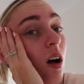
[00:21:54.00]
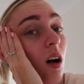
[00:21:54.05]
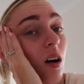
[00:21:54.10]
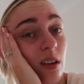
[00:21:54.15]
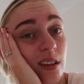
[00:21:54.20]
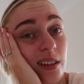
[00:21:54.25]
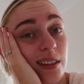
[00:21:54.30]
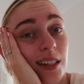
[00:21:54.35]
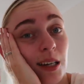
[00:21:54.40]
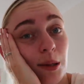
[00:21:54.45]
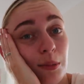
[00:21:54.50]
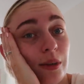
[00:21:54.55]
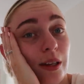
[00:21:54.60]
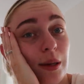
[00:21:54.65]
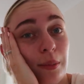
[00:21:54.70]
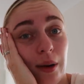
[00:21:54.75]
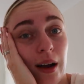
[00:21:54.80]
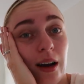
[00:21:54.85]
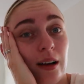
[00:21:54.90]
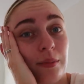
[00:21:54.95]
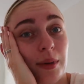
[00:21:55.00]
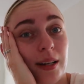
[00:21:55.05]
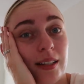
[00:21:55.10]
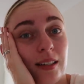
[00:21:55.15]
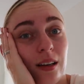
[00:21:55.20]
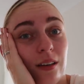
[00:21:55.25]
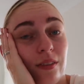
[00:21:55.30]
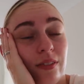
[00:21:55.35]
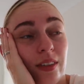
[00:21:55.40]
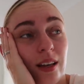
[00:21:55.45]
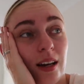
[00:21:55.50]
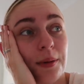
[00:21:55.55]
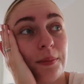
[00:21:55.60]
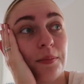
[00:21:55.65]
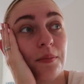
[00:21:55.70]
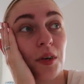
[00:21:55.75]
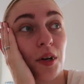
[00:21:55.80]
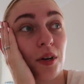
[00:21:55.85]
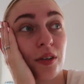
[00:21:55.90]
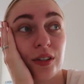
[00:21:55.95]
honestly, I'm really proud of myself that
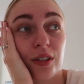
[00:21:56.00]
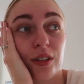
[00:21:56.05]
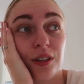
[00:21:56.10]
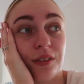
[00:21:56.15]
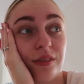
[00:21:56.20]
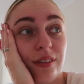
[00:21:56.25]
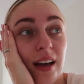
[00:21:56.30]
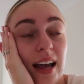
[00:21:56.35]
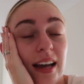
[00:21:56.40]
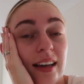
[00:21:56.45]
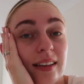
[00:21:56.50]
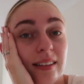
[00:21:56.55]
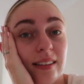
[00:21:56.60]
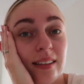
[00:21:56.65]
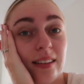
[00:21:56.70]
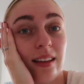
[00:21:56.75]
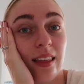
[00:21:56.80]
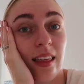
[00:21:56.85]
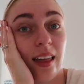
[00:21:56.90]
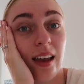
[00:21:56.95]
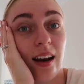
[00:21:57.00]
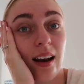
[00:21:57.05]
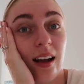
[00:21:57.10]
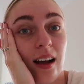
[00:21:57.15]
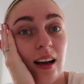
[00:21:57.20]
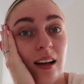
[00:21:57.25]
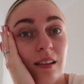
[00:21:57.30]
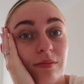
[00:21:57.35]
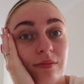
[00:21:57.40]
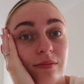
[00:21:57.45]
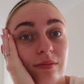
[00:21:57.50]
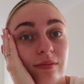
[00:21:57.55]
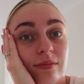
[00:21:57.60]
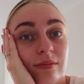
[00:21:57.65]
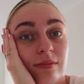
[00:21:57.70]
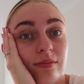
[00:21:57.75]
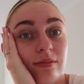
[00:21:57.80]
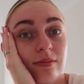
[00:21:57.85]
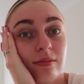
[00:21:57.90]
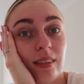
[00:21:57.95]
I'm not too phased that
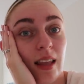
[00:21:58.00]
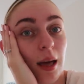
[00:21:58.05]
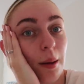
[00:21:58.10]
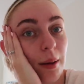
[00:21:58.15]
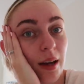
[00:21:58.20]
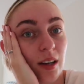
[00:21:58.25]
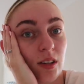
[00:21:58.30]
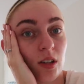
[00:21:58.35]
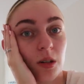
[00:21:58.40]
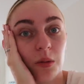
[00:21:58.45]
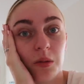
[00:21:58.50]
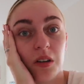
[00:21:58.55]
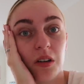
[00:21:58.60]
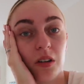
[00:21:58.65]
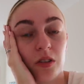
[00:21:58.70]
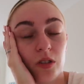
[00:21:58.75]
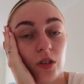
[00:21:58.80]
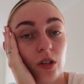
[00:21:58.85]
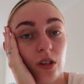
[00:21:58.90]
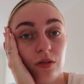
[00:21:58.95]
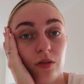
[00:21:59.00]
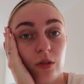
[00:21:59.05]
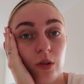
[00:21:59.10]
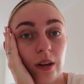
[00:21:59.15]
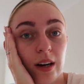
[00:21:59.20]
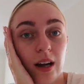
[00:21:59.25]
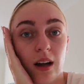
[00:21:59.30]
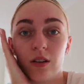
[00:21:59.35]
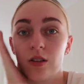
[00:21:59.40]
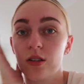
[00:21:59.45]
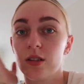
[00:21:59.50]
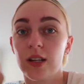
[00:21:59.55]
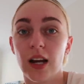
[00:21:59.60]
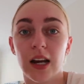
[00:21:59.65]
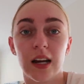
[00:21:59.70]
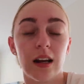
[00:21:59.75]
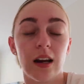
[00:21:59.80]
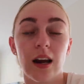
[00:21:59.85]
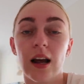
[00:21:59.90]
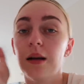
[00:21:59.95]
that battery will cost $240. I'll just
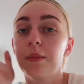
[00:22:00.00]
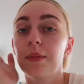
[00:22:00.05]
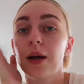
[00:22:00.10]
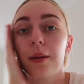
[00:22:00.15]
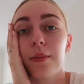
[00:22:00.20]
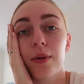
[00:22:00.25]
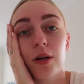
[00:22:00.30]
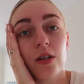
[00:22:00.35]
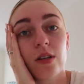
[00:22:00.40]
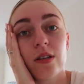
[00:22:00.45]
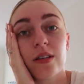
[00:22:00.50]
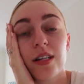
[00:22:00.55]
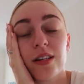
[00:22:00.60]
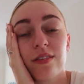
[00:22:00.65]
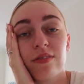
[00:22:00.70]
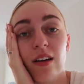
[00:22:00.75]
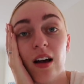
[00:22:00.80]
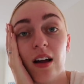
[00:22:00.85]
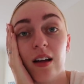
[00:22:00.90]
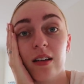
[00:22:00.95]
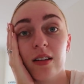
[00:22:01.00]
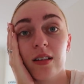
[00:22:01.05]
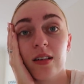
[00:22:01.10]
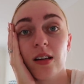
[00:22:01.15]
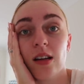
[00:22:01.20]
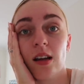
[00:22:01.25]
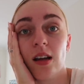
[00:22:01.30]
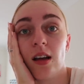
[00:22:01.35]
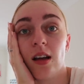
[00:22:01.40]
take it out of my emergency fund.